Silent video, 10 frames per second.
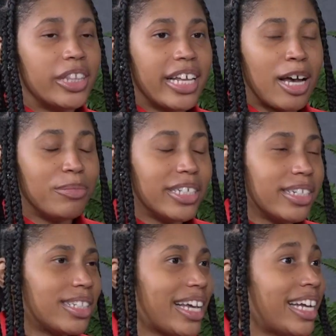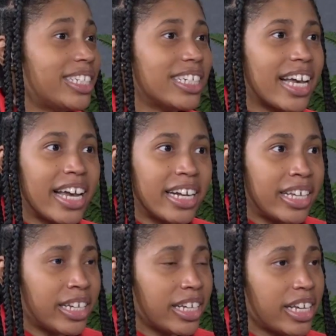that I'm just
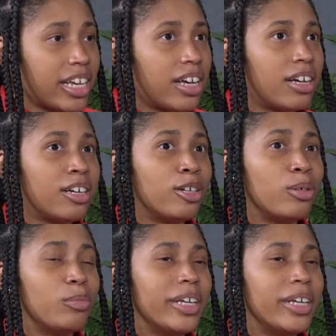educating um,